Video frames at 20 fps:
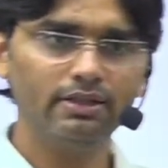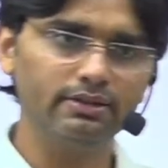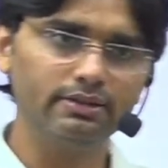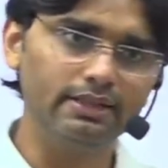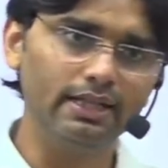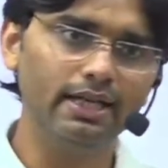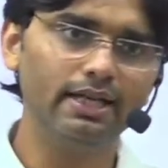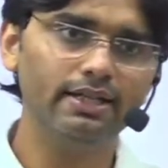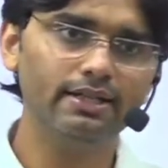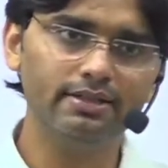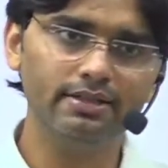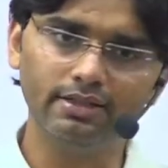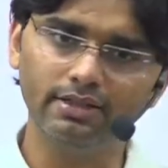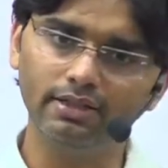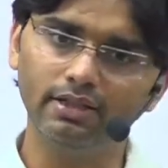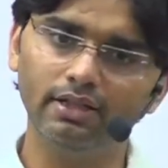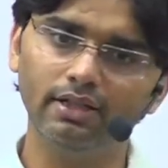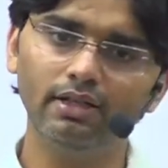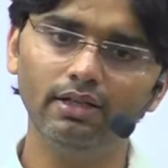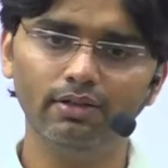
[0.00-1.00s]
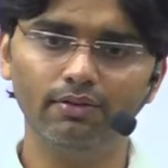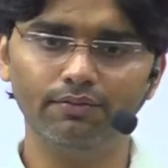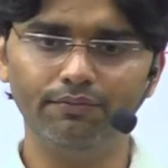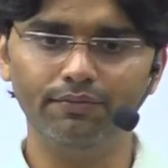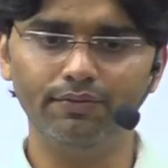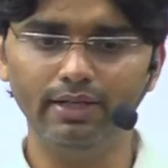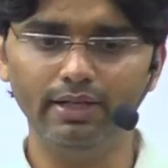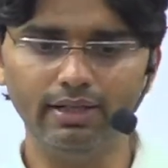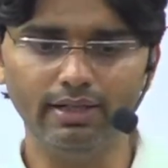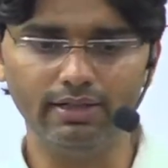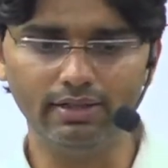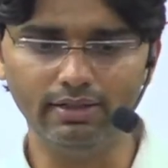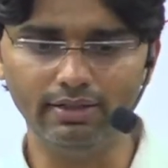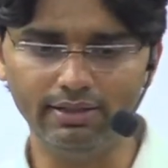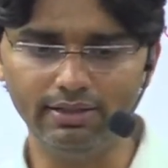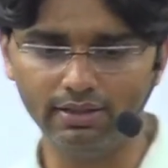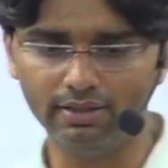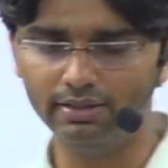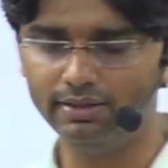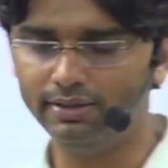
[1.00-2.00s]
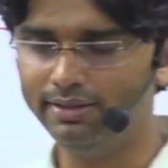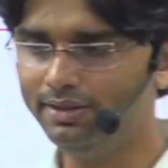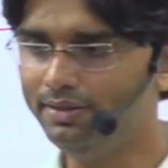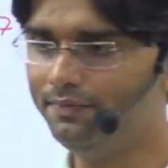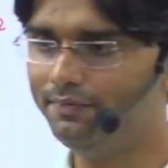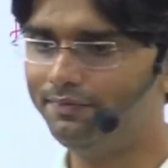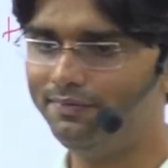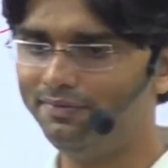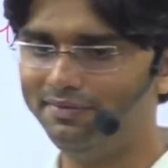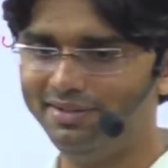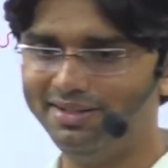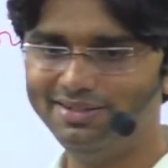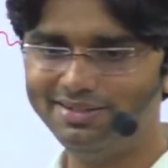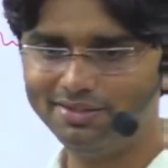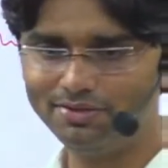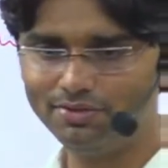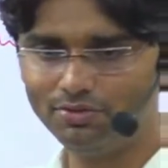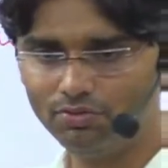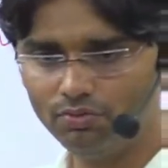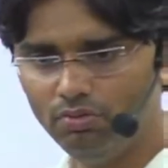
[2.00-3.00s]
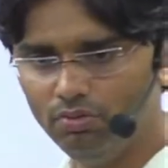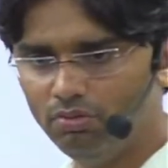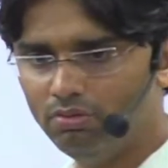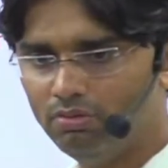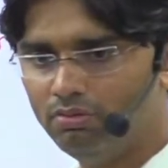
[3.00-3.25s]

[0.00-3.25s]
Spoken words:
That he very clearly failed to